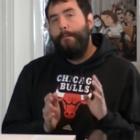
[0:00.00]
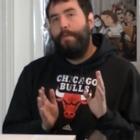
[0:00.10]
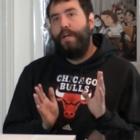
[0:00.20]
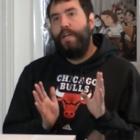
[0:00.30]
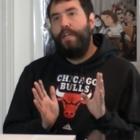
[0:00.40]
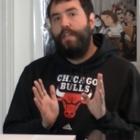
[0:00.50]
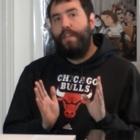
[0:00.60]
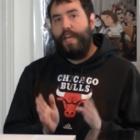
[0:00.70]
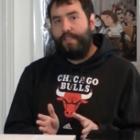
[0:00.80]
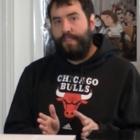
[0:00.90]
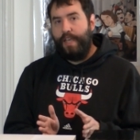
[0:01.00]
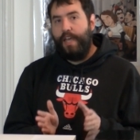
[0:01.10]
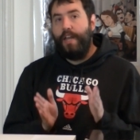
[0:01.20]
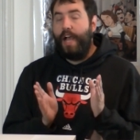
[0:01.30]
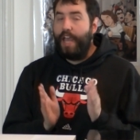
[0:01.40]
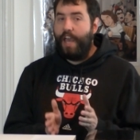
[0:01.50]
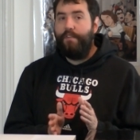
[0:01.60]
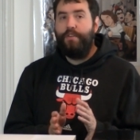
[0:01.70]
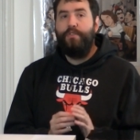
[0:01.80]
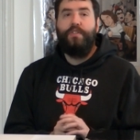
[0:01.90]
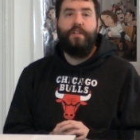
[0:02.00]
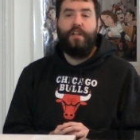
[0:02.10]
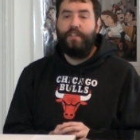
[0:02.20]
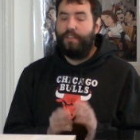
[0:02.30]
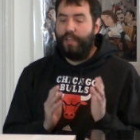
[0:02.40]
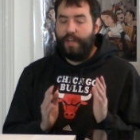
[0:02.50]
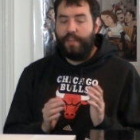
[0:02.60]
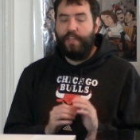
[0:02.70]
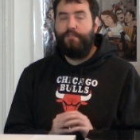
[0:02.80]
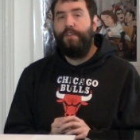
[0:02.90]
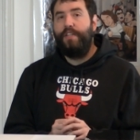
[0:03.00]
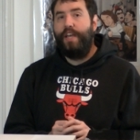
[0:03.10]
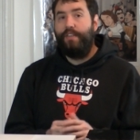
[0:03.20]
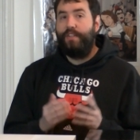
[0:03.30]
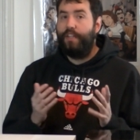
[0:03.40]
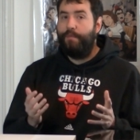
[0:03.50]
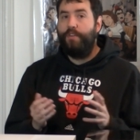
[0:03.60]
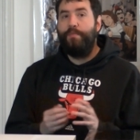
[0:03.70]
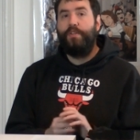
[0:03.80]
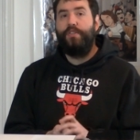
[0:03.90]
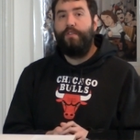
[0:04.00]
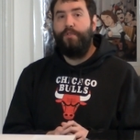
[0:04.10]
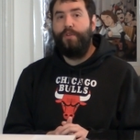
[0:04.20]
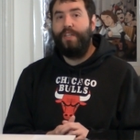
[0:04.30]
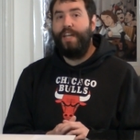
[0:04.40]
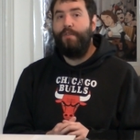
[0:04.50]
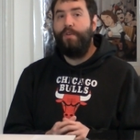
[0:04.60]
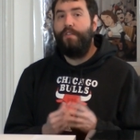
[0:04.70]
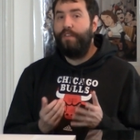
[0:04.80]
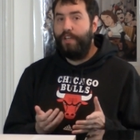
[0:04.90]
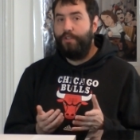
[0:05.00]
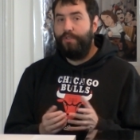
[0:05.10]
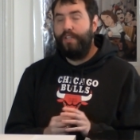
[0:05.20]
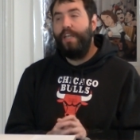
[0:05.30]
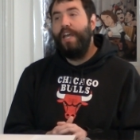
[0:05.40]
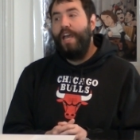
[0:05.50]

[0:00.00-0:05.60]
But that said, I have used the console, and I think it's fantastic, and I'm very much looking forward to getting one eventually.